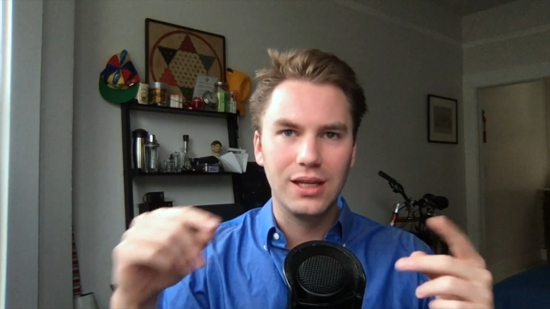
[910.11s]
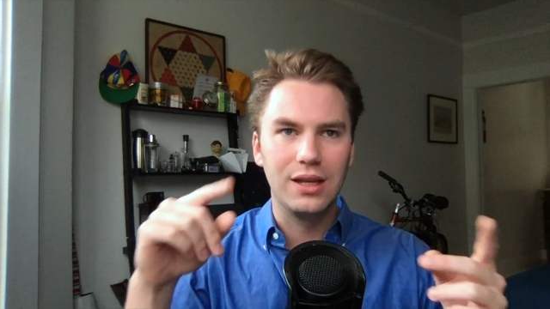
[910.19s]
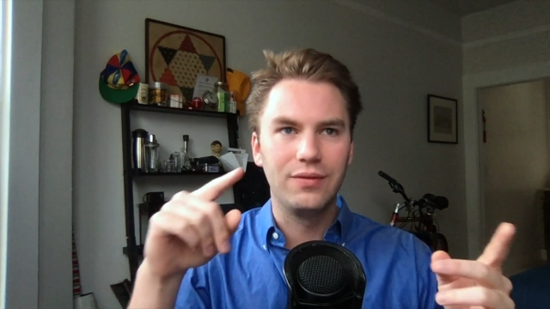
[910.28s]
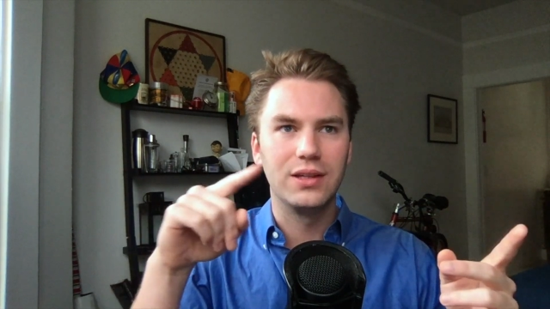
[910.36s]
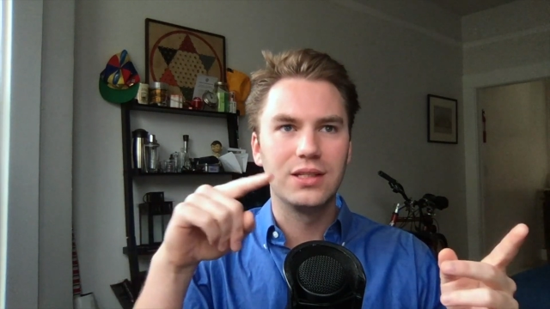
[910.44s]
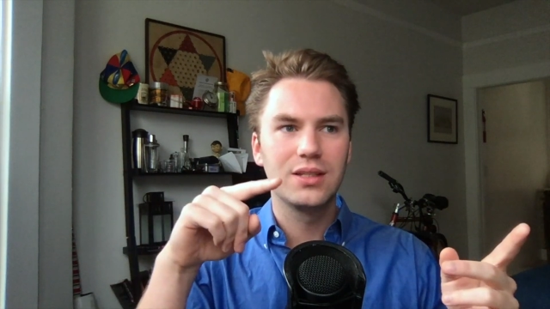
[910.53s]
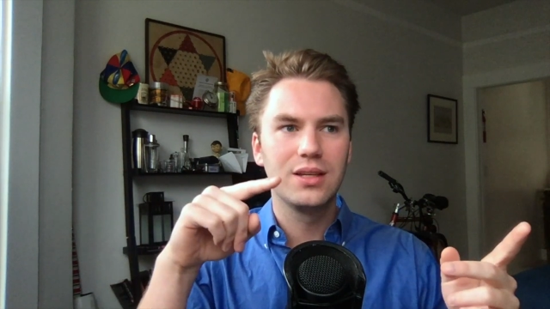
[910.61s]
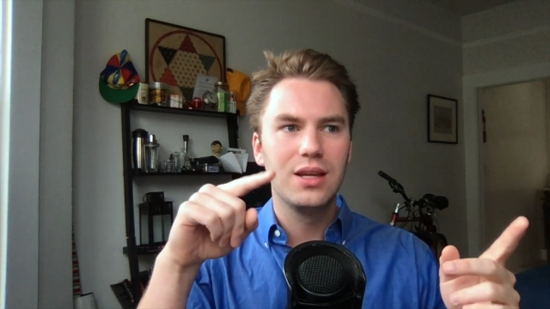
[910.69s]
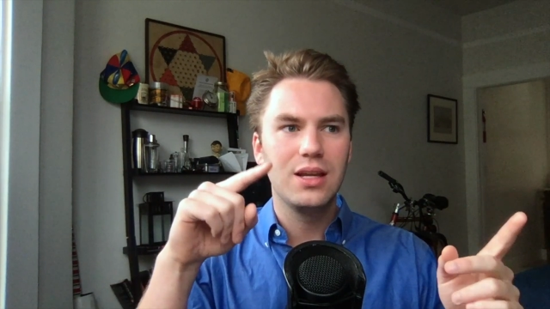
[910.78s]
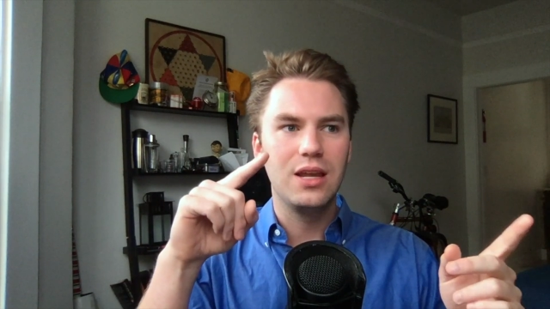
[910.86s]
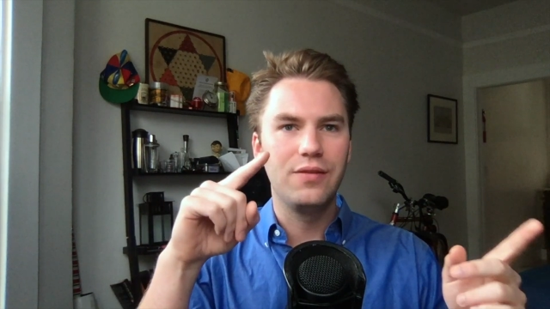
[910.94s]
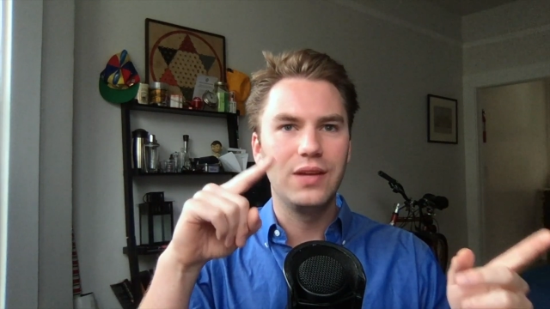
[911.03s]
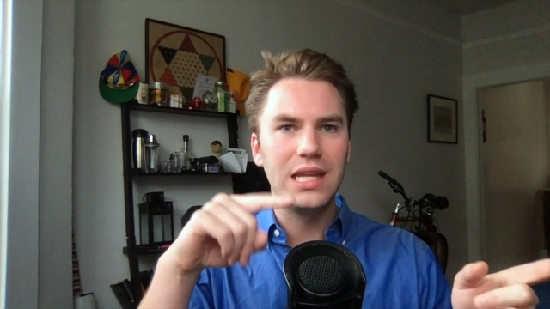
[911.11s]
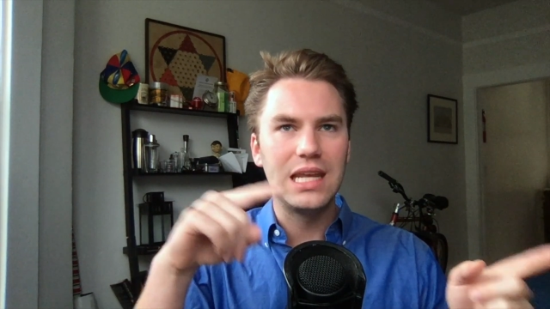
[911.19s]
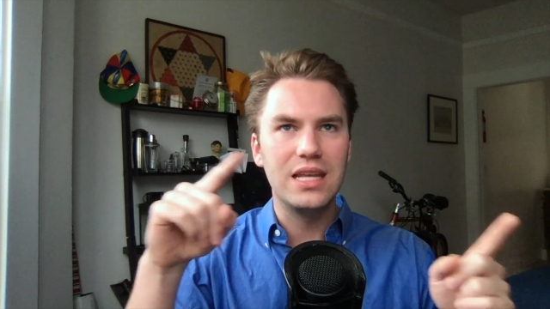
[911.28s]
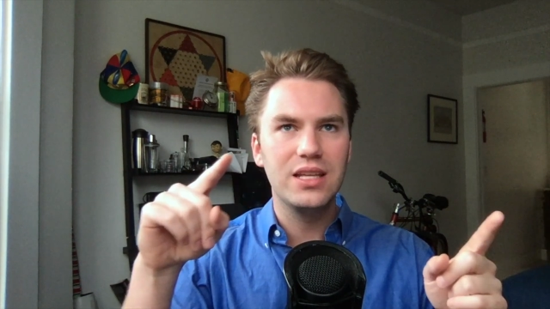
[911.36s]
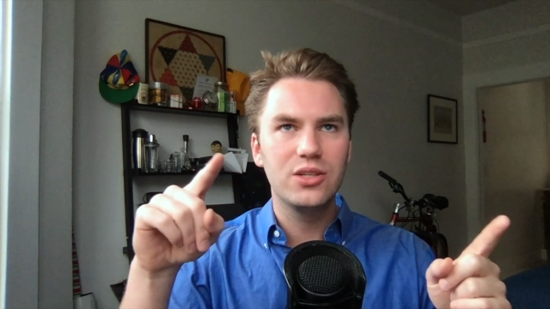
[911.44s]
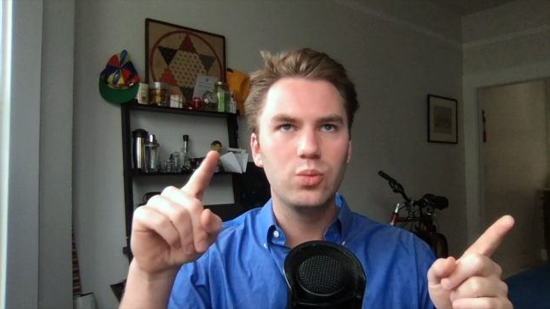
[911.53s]
If it
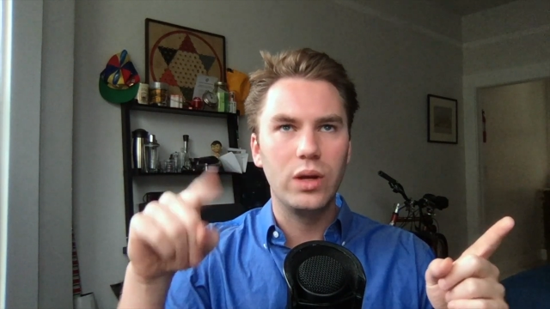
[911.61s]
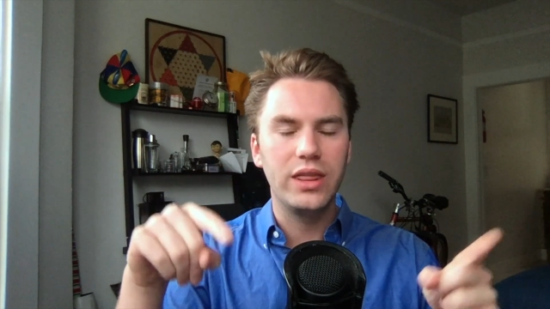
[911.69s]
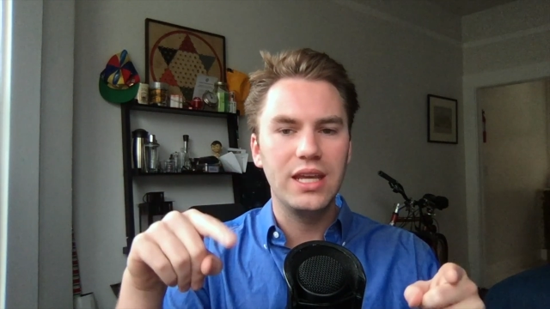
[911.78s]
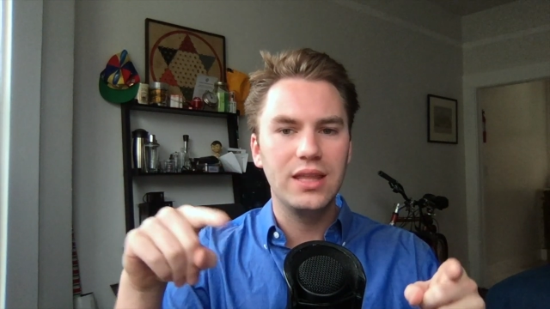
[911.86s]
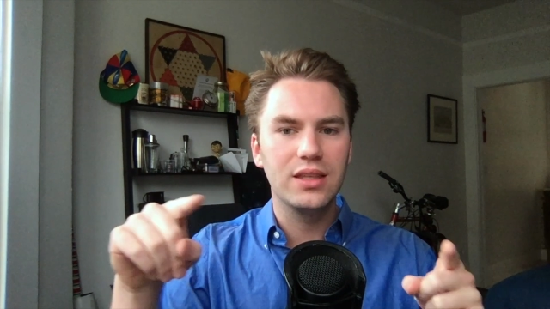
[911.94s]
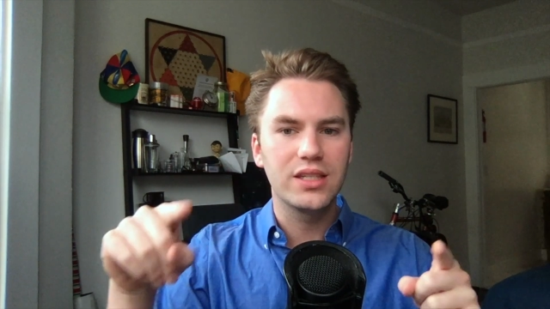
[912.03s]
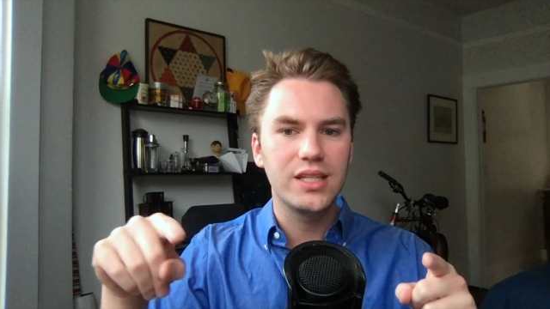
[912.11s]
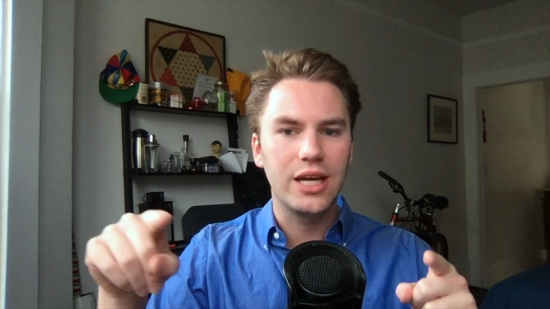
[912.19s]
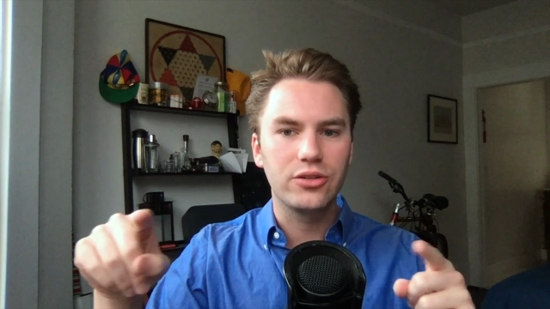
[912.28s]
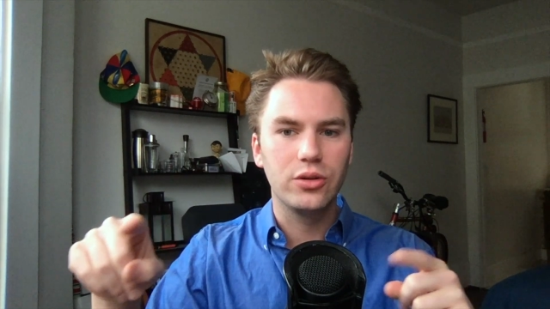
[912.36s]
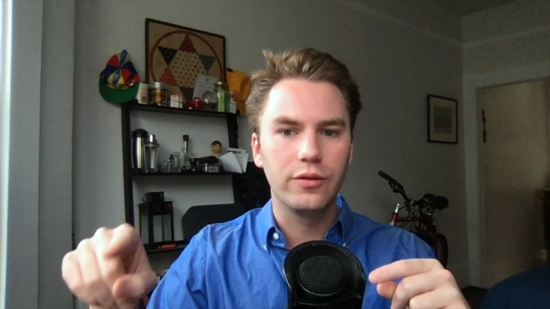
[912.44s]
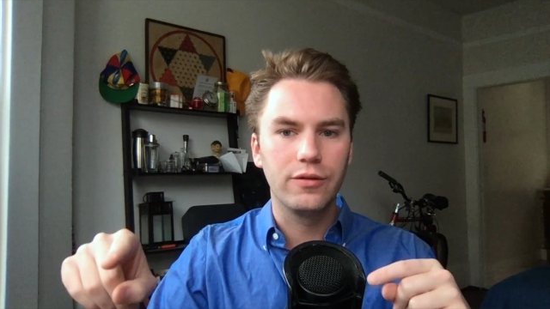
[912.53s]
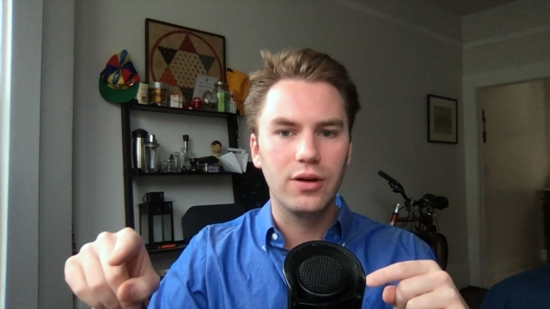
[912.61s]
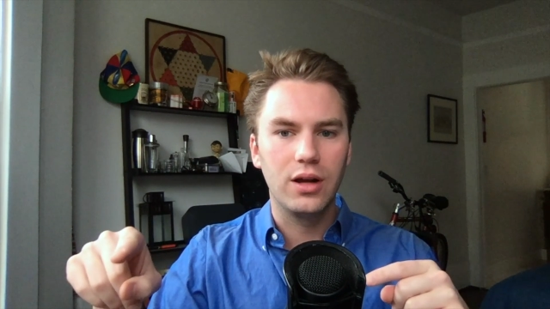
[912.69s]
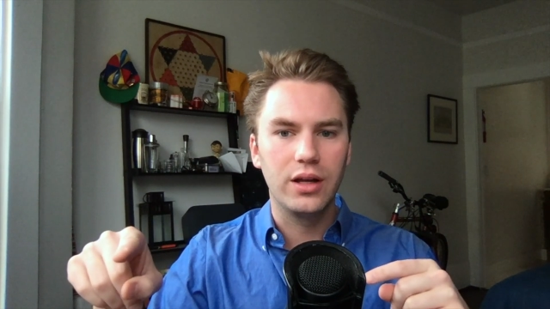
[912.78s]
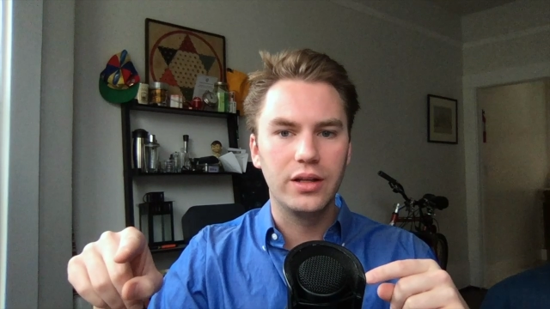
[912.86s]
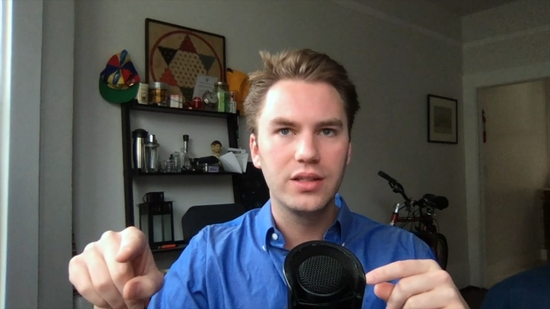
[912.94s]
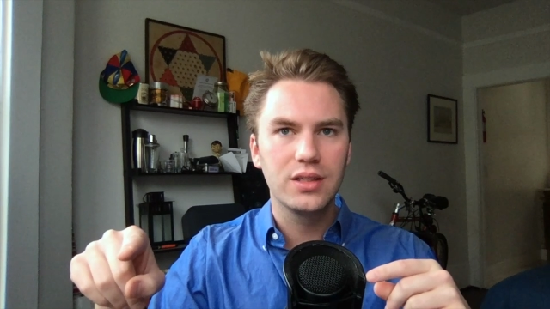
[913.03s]
is within the statute of
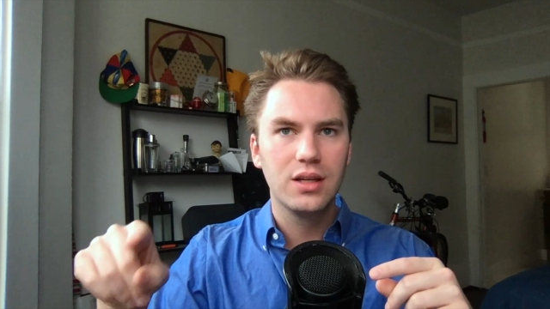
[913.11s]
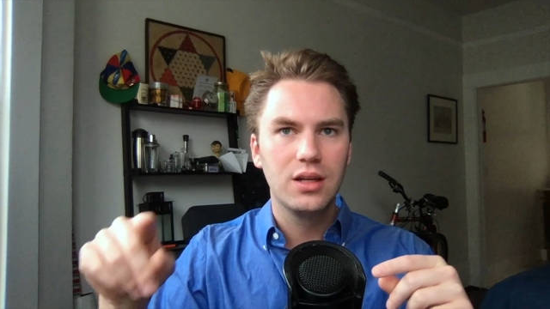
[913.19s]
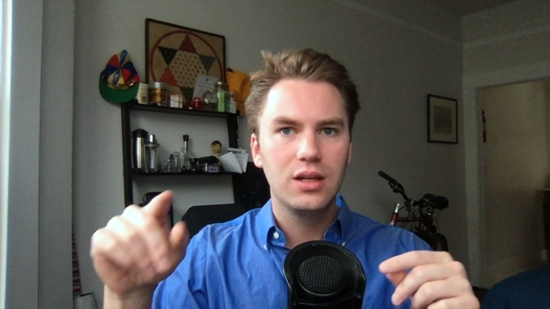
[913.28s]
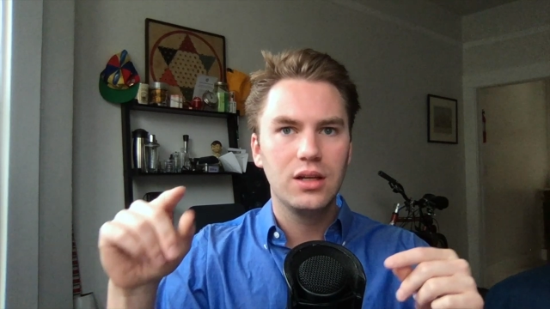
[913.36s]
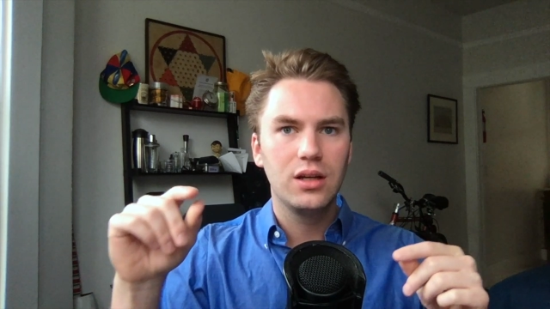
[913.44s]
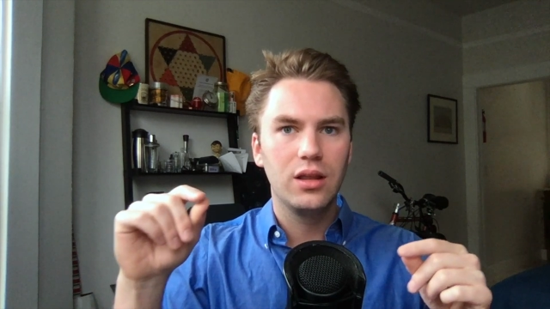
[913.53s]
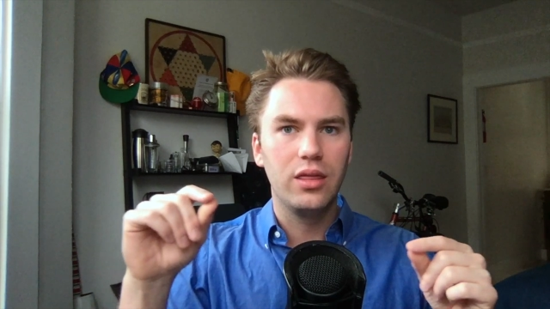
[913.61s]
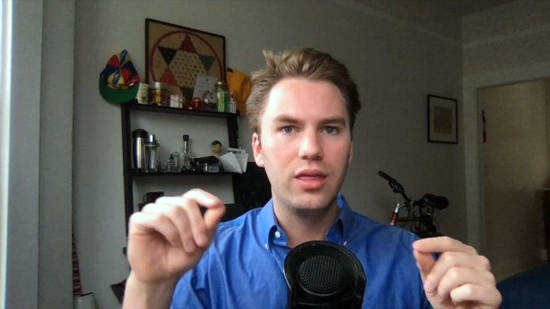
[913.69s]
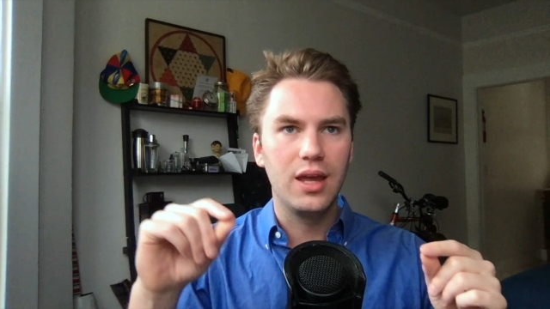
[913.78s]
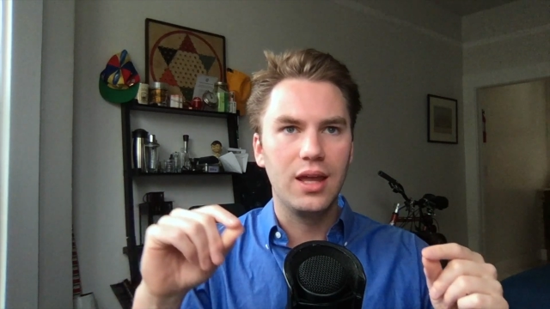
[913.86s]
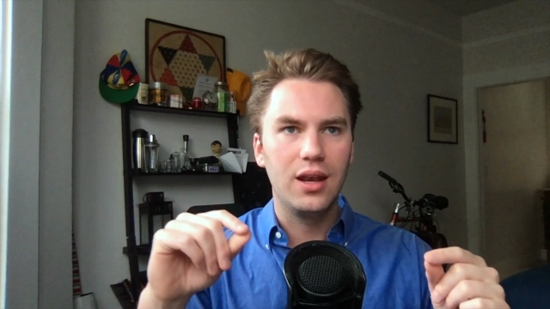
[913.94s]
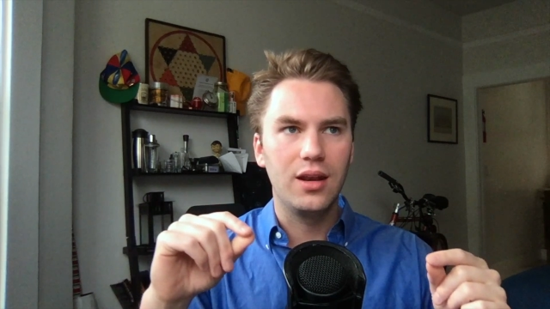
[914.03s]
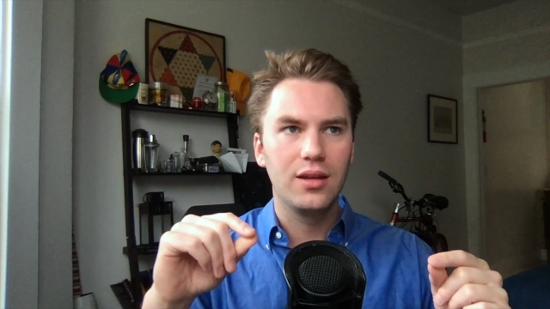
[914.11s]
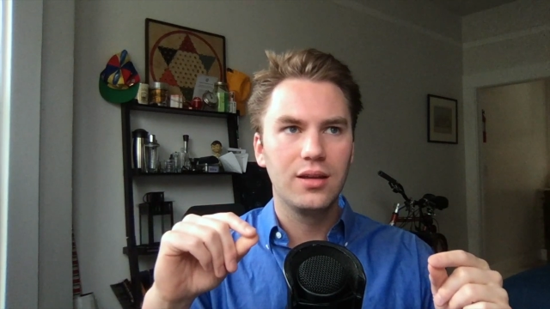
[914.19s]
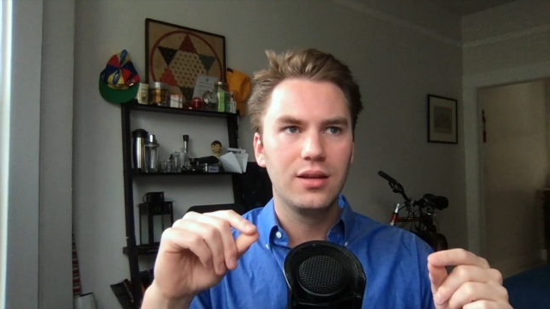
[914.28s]
frauds, then